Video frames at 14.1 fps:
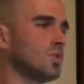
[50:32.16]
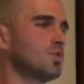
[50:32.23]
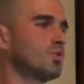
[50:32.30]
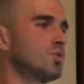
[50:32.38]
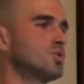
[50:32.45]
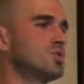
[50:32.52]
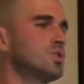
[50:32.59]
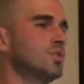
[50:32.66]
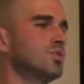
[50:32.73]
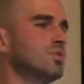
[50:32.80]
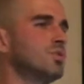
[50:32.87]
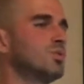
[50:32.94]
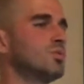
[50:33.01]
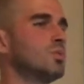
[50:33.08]
So
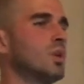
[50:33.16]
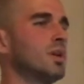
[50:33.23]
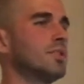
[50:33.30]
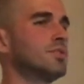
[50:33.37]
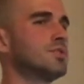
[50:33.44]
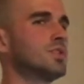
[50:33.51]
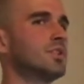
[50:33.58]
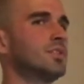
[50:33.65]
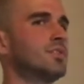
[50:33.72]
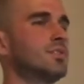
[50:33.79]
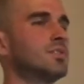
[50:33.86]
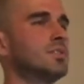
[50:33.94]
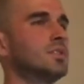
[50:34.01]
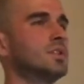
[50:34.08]
Jesus was
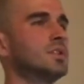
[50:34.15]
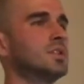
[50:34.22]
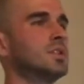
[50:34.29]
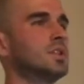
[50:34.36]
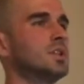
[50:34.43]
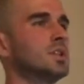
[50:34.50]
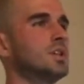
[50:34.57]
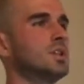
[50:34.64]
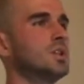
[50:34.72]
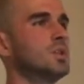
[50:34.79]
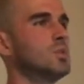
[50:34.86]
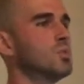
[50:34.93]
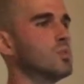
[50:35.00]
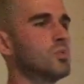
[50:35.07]
just uh,
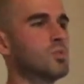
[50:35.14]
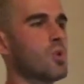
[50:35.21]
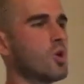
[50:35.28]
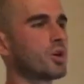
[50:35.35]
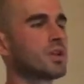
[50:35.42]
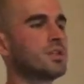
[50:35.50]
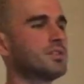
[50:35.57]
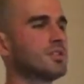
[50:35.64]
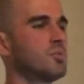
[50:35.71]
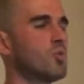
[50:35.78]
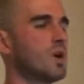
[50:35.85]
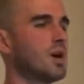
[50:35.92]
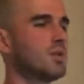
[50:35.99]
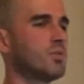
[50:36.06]
walking
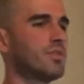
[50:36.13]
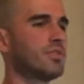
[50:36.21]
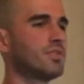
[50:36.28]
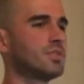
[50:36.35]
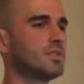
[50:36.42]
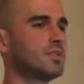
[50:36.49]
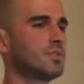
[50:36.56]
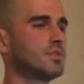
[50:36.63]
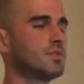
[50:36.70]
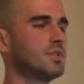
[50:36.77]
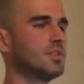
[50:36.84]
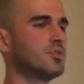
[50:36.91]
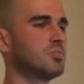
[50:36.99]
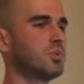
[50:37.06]
somewhere with his
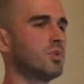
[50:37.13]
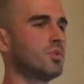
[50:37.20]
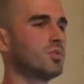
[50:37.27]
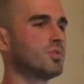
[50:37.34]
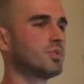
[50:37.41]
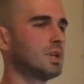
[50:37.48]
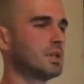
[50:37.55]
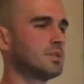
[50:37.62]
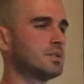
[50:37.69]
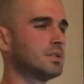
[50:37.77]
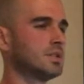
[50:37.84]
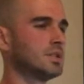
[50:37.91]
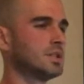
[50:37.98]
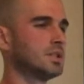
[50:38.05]
disciples, and
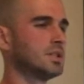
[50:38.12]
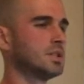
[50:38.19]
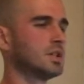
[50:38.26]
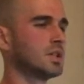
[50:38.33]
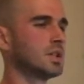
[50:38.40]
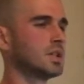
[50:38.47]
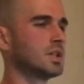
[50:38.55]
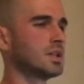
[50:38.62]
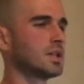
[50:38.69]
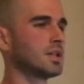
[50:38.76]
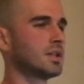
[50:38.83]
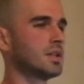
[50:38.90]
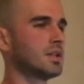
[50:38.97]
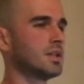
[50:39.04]
uh,
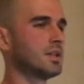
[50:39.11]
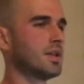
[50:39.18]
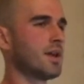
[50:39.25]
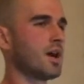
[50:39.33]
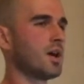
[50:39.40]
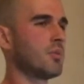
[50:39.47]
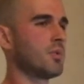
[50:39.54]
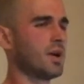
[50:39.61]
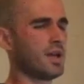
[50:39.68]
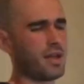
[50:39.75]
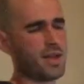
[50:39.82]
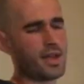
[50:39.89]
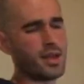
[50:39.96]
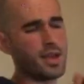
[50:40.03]
he ha
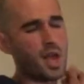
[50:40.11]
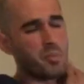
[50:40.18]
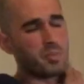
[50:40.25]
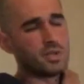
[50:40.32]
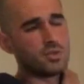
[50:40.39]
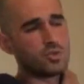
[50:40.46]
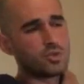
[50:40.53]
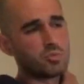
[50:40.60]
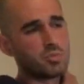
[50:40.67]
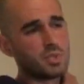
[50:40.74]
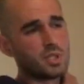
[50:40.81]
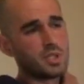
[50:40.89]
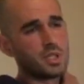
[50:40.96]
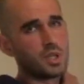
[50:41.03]
happened to
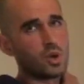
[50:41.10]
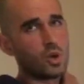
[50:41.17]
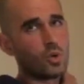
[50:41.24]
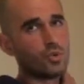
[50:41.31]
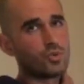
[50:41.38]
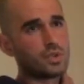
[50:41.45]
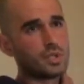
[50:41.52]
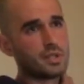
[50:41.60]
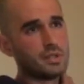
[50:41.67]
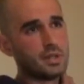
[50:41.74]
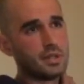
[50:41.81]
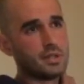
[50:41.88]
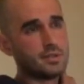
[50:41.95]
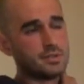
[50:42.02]
be hosted
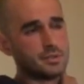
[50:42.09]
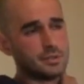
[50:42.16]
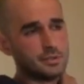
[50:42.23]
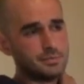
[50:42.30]
and